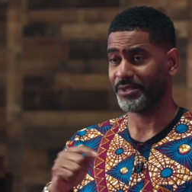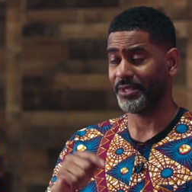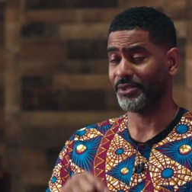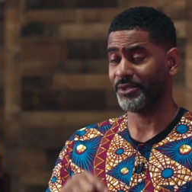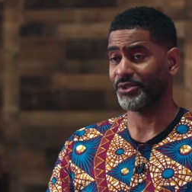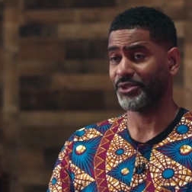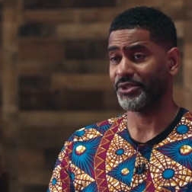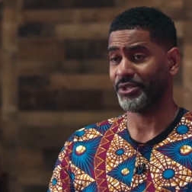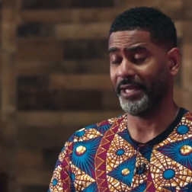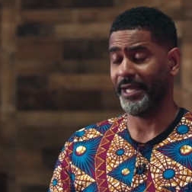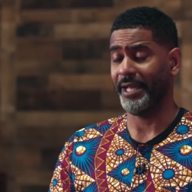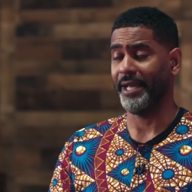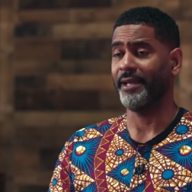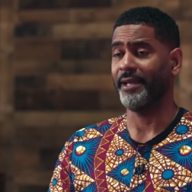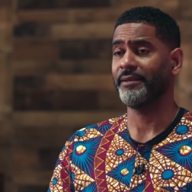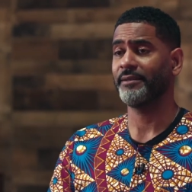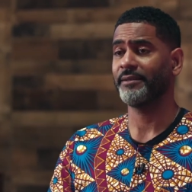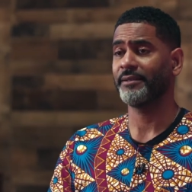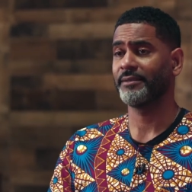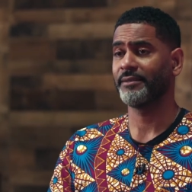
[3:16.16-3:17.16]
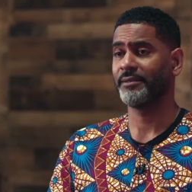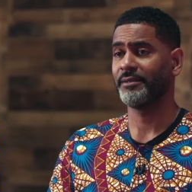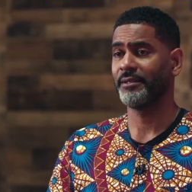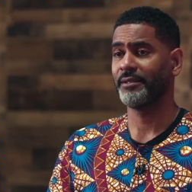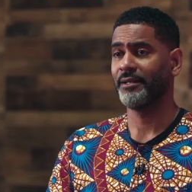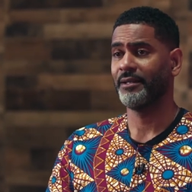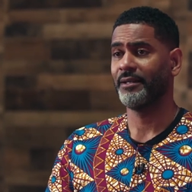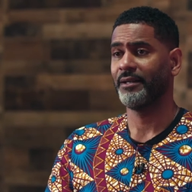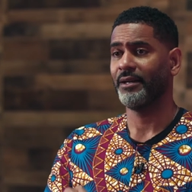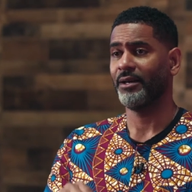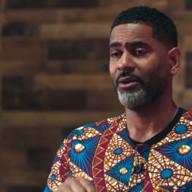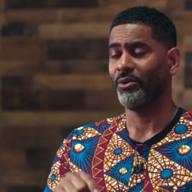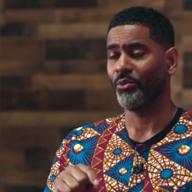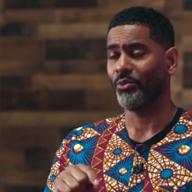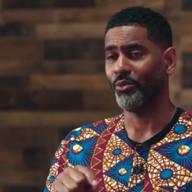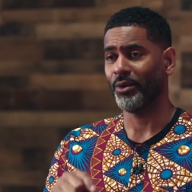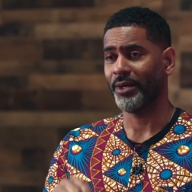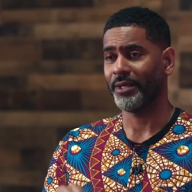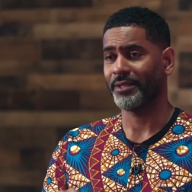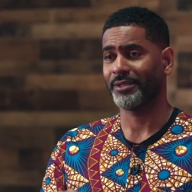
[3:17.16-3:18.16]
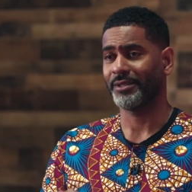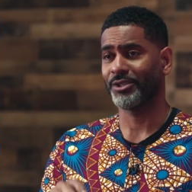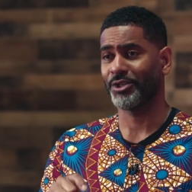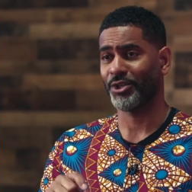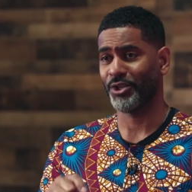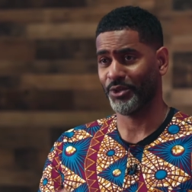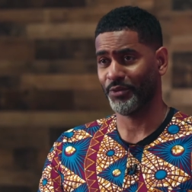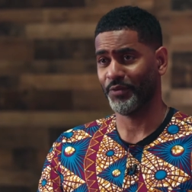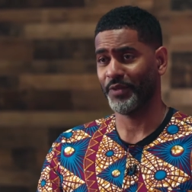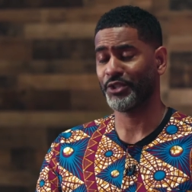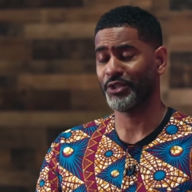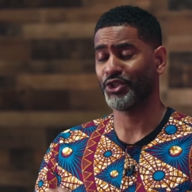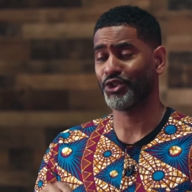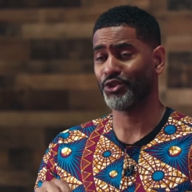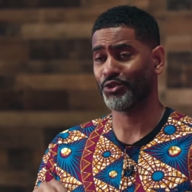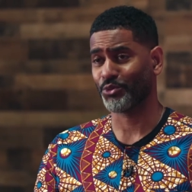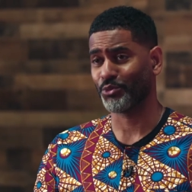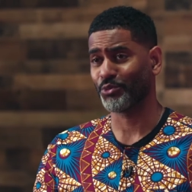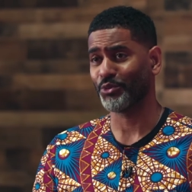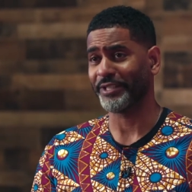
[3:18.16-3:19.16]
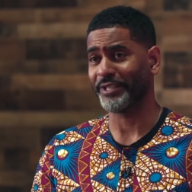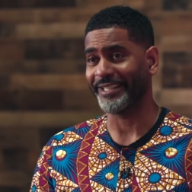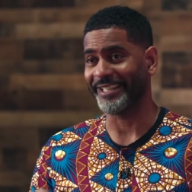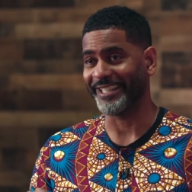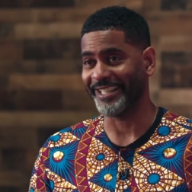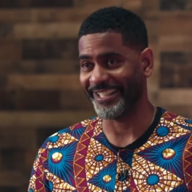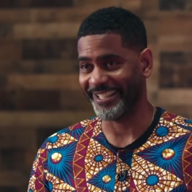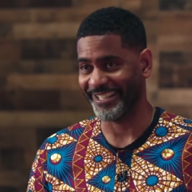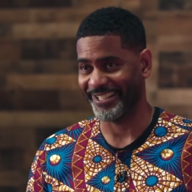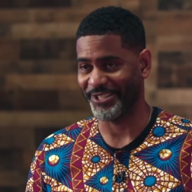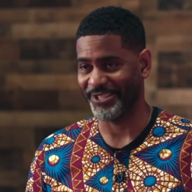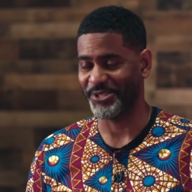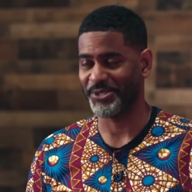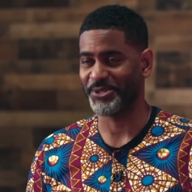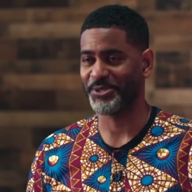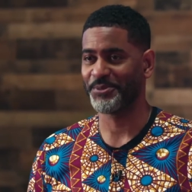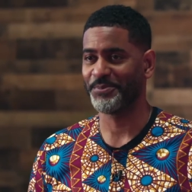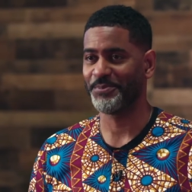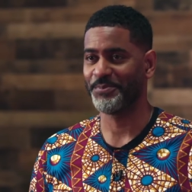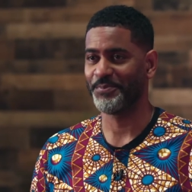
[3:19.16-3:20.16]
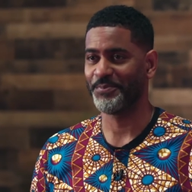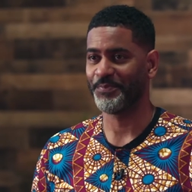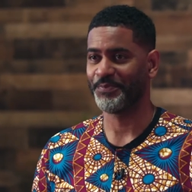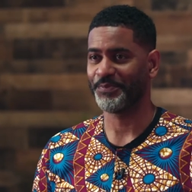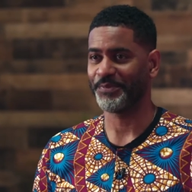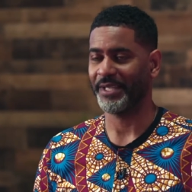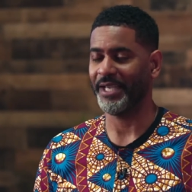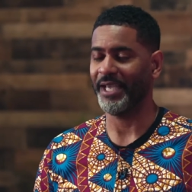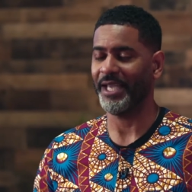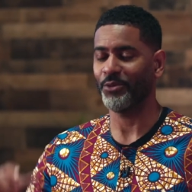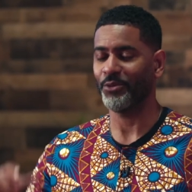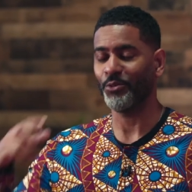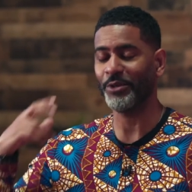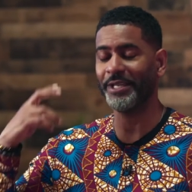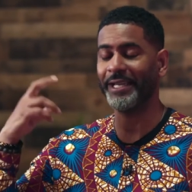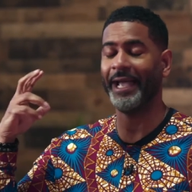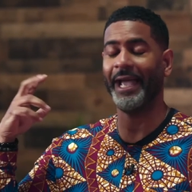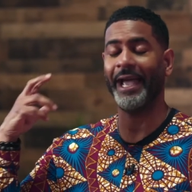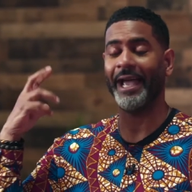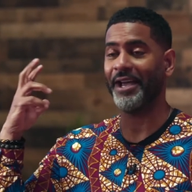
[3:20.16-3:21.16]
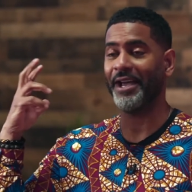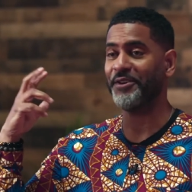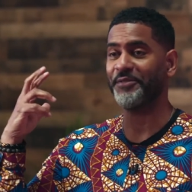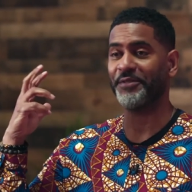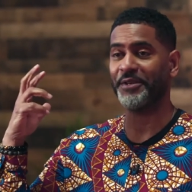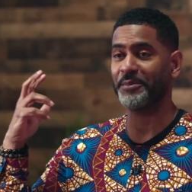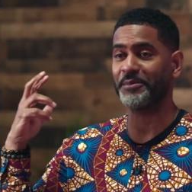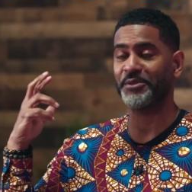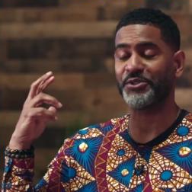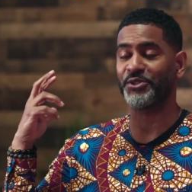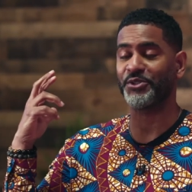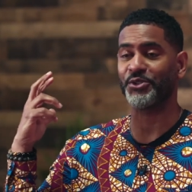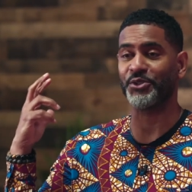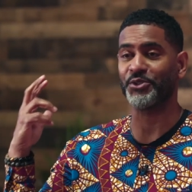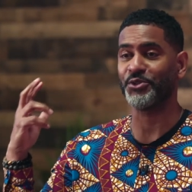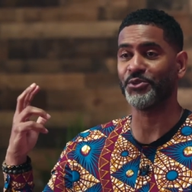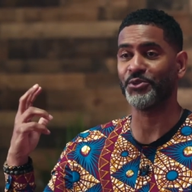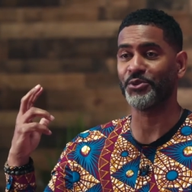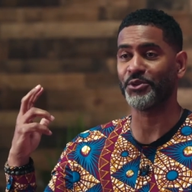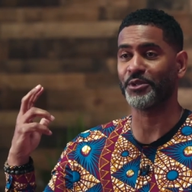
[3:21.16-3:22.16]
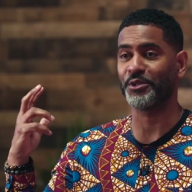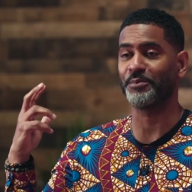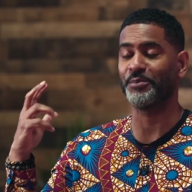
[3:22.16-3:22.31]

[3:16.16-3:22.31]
understand what courage truly is. And we have an obscure,